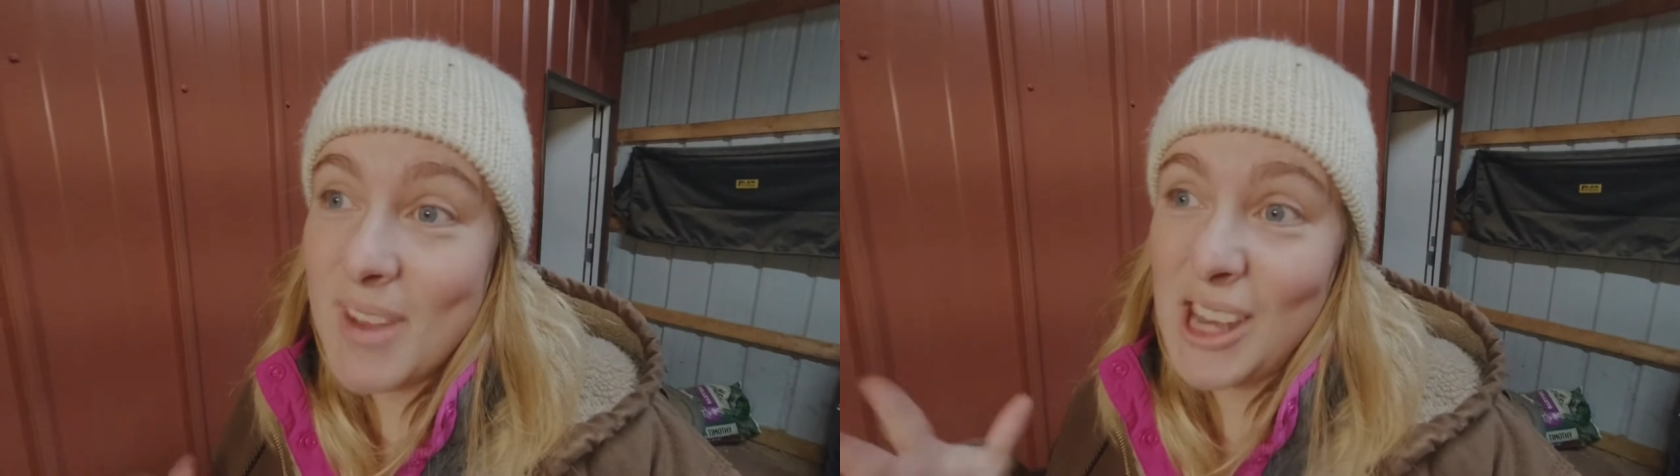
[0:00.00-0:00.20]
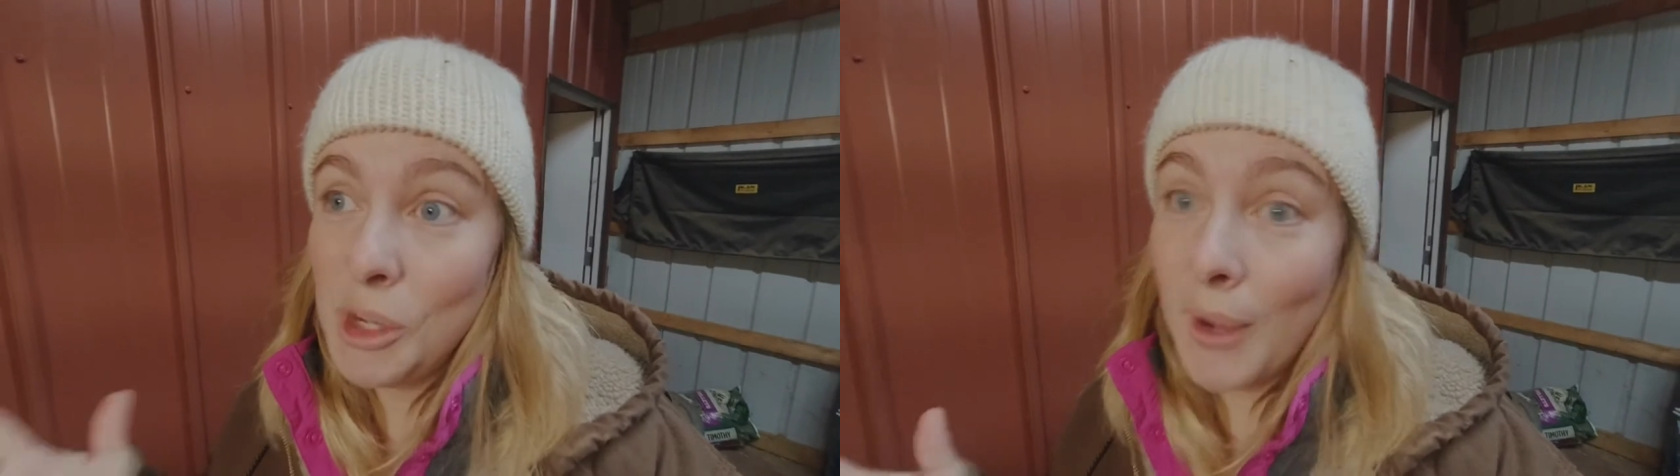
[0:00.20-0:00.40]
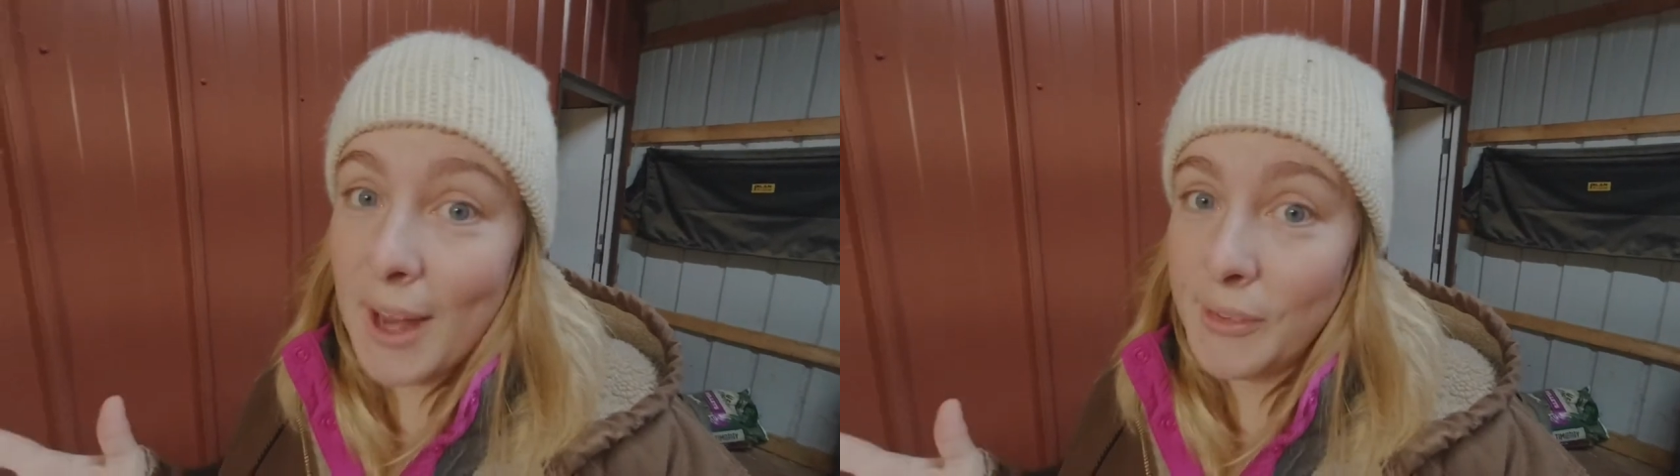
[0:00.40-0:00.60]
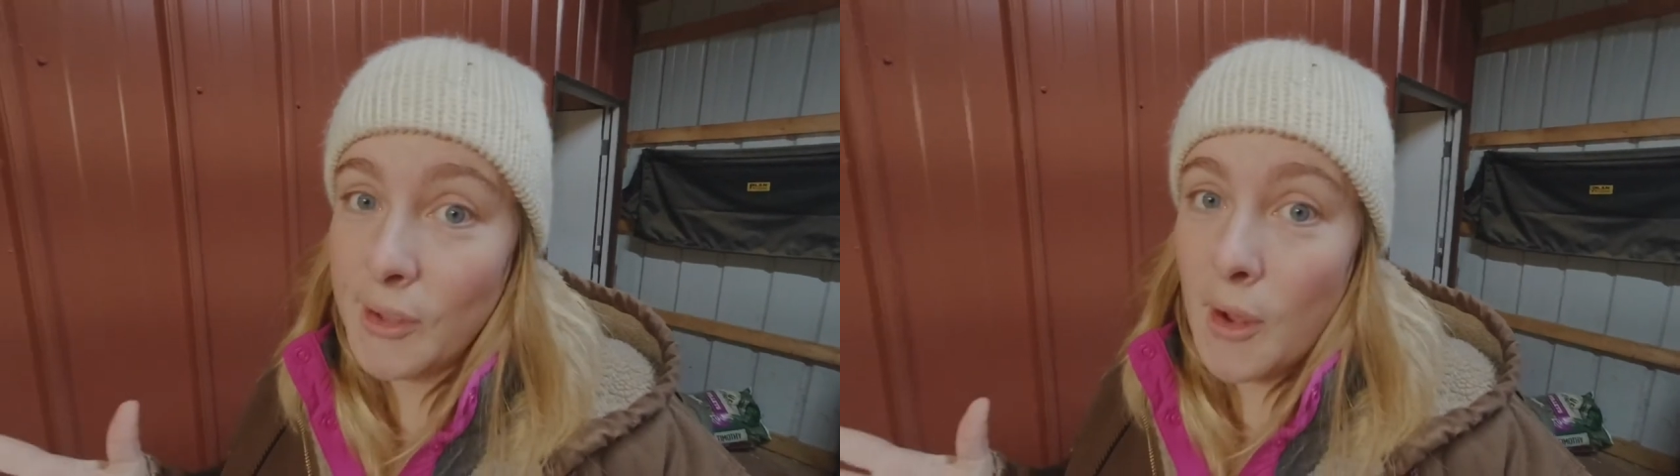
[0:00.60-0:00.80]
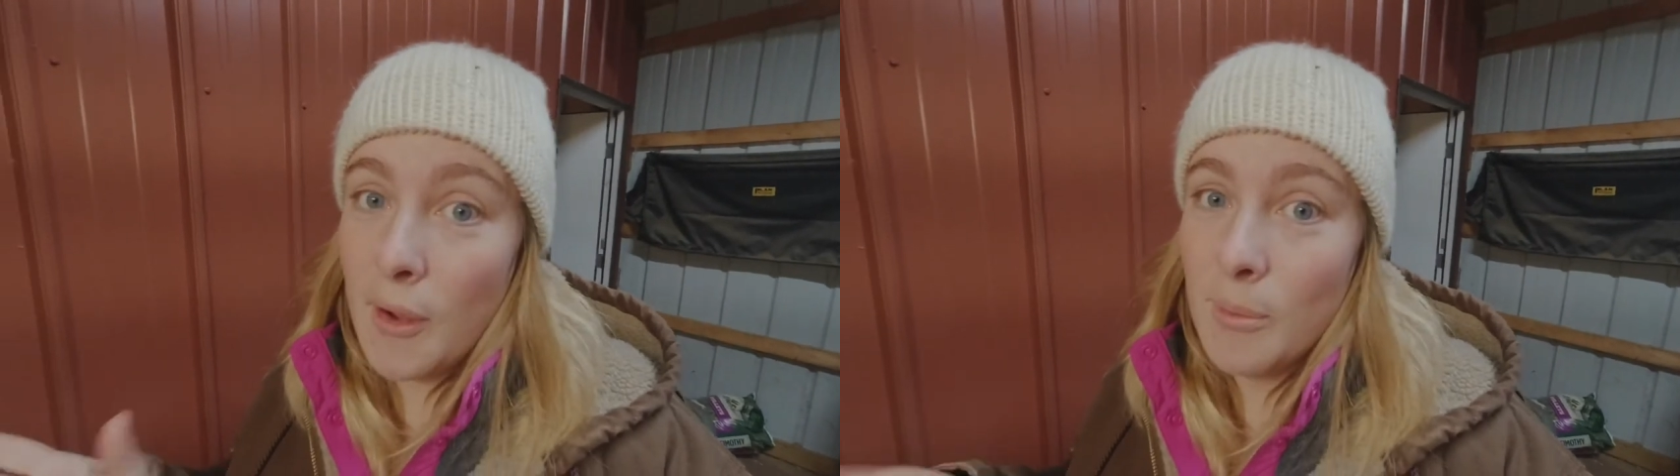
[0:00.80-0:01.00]
and you guys
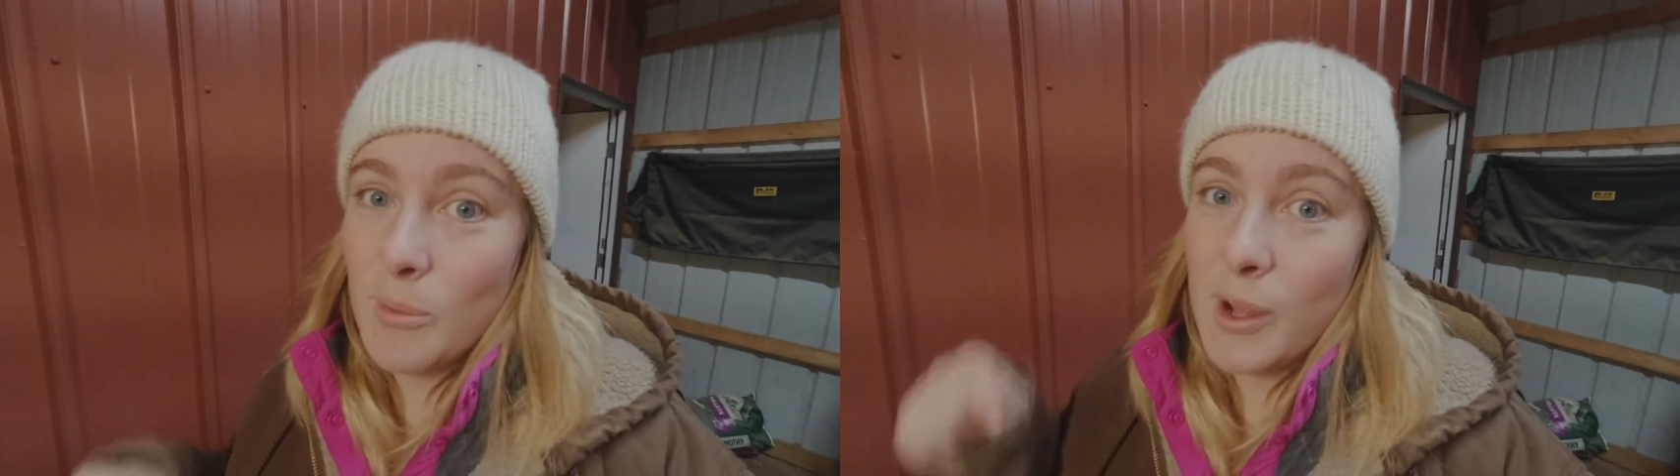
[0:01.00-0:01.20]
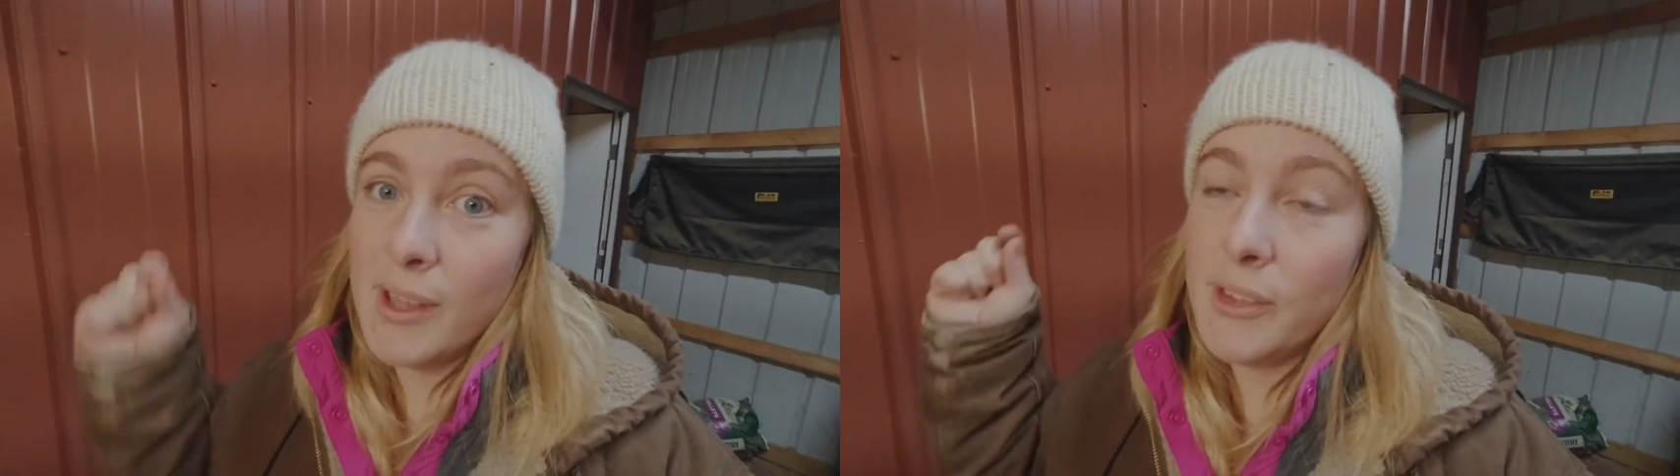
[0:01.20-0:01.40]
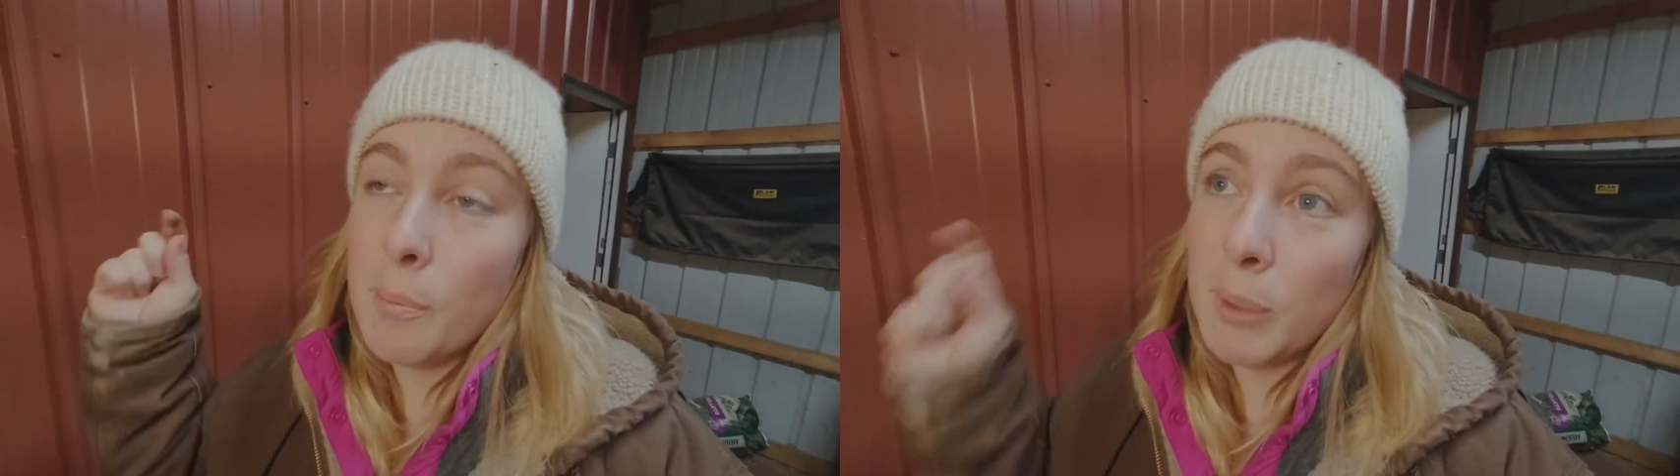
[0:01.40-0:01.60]
saw was